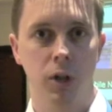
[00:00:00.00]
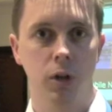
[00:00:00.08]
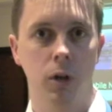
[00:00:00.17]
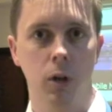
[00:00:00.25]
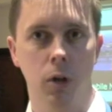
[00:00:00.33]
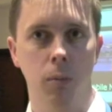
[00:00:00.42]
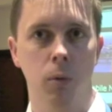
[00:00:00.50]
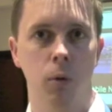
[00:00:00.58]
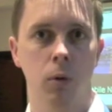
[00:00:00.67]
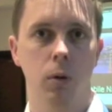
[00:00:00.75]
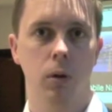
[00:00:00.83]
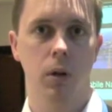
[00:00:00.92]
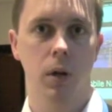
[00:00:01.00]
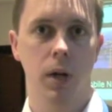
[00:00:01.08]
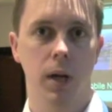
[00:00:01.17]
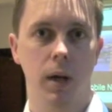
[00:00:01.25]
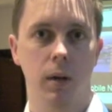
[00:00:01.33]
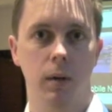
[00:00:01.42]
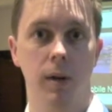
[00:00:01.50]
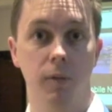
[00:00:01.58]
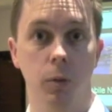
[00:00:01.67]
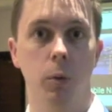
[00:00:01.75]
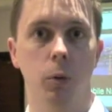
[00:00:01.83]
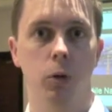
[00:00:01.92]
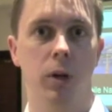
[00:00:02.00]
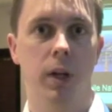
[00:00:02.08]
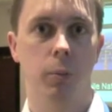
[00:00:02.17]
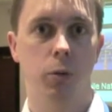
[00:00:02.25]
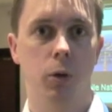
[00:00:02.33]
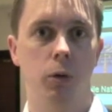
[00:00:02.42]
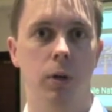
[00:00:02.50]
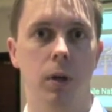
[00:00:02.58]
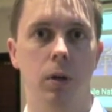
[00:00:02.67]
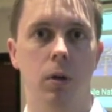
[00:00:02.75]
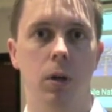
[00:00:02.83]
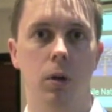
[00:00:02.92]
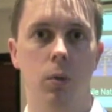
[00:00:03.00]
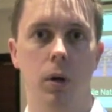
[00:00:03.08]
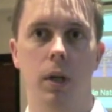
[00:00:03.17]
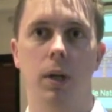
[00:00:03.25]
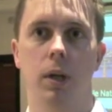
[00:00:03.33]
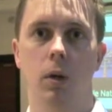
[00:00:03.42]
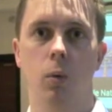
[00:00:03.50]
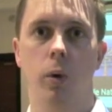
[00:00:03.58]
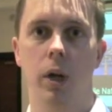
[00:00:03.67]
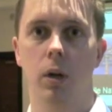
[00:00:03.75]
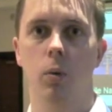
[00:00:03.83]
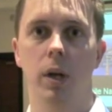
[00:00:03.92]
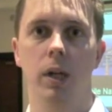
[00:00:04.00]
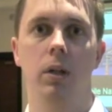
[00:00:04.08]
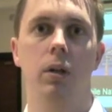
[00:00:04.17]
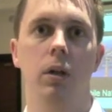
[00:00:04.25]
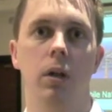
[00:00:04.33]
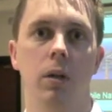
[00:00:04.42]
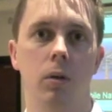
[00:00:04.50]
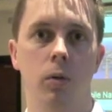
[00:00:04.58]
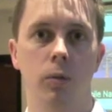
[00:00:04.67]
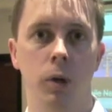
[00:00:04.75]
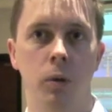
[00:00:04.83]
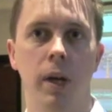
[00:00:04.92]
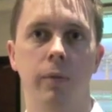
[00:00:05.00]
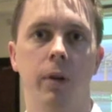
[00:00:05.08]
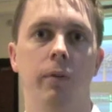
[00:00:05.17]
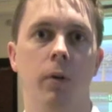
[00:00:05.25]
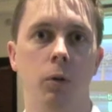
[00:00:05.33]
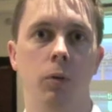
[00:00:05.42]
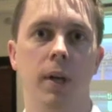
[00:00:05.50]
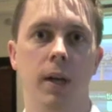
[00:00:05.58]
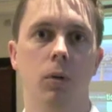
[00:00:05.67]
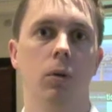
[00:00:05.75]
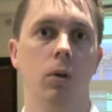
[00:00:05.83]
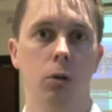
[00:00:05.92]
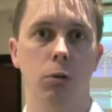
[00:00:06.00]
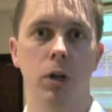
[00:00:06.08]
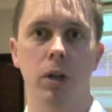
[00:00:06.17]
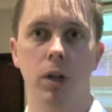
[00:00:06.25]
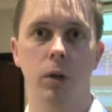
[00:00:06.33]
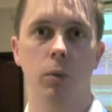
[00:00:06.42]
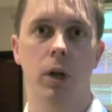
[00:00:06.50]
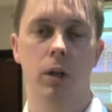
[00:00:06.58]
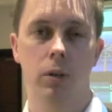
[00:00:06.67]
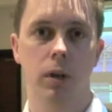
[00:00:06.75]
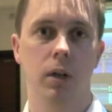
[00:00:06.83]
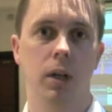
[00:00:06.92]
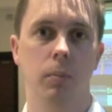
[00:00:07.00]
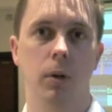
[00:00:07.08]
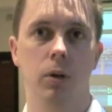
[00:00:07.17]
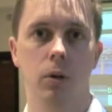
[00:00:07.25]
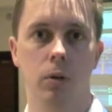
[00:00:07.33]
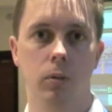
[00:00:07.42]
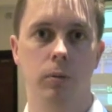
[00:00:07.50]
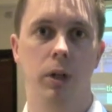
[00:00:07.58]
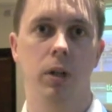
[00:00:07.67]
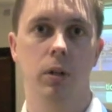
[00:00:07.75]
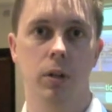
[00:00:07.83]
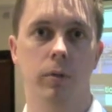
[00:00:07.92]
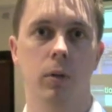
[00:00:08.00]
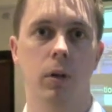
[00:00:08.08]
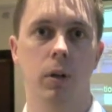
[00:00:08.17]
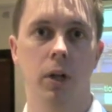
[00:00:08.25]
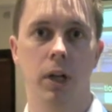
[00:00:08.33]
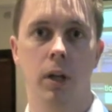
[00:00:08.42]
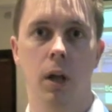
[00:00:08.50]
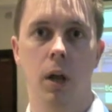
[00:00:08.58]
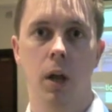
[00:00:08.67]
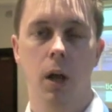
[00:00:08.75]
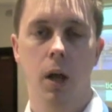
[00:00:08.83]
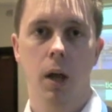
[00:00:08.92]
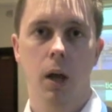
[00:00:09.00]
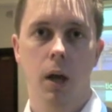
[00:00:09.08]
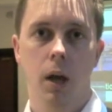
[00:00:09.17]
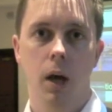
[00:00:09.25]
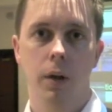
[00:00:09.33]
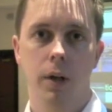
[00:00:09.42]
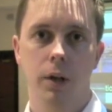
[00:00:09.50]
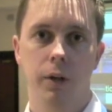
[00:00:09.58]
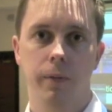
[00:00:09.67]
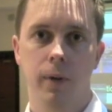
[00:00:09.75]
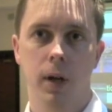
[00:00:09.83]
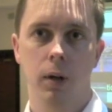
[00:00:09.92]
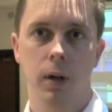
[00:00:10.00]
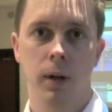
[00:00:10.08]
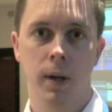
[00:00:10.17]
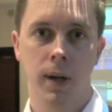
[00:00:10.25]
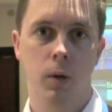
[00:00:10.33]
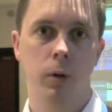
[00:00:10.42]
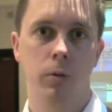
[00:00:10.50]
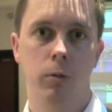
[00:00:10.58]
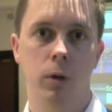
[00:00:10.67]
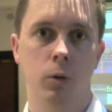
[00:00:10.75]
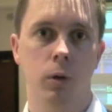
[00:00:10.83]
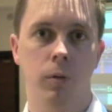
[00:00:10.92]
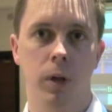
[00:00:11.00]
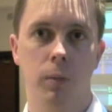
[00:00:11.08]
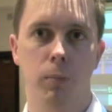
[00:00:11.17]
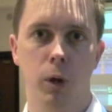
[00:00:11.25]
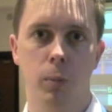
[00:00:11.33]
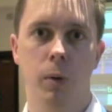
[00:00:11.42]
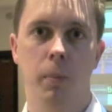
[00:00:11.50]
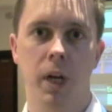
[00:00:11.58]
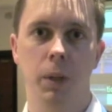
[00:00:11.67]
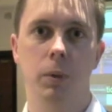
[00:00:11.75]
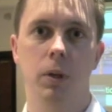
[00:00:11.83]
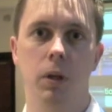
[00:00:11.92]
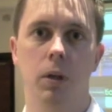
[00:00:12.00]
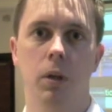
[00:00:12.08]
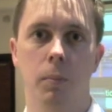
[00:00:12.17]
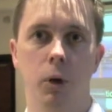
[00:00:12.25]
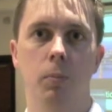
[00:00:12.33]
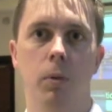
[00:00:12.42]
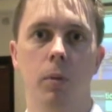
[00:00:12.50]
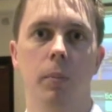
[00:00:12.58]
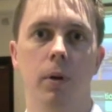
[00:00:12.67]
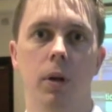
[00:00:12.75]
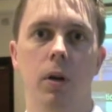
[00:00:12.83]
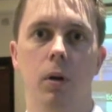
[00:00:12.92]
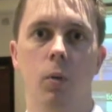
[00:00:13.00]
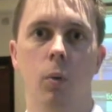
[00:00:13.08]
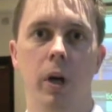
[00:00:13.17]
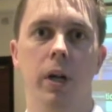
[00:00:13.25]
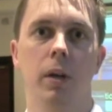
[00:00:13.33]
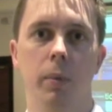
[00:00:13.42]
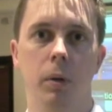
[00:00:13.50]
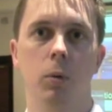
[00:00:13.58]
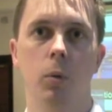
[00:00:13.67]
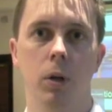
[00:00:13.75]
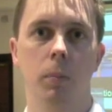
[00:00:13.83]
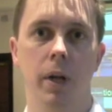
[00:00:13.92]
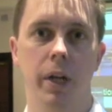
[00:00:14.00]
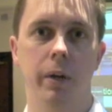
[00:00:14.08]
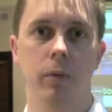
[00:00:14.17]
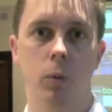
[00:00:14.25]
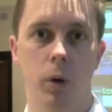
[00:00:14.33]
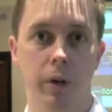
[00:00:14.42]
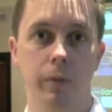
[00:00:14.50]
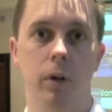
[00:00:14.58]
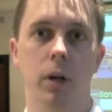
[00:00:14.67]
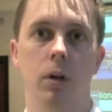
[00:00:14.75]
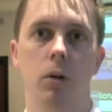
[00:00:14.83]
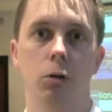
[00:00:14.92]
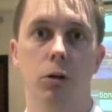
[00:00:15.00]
actually a lot more comfortable doing that process because it's quite quick, quite easy. They're sort of used to having their phones out on the train anyway to send text messages or read stuff online. And they actually found that now, as a result of this, mobile payment is the most popular way that people want to pay for Wi-Fi on a